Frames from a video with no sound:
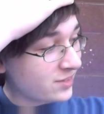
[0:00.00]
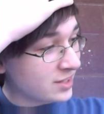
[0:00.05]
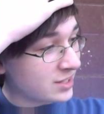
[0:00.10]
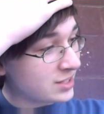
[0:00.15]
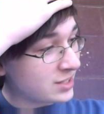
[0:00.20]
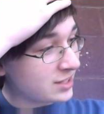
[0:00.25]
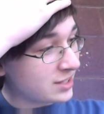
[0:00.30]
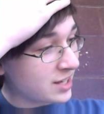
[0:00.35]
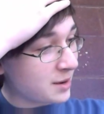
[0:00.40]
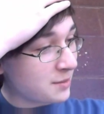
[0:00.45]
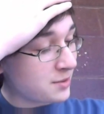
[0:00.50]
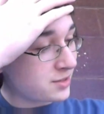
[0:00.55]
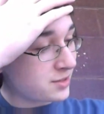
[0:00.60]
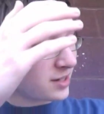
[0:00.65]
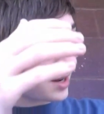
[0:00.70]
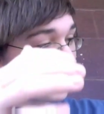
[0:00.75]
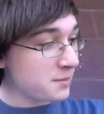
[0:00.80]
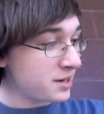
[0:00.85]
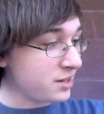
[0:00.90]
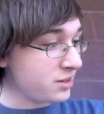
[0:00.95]
This is how much
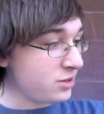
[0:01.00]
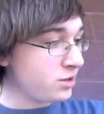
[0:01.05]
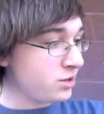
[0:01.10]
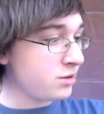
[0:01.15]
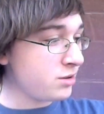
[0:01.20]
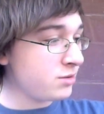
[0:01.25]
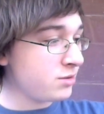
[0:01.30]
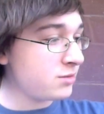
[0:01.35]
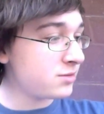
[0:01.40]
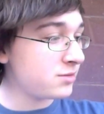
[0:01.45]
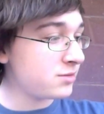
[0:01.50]
I mean to you?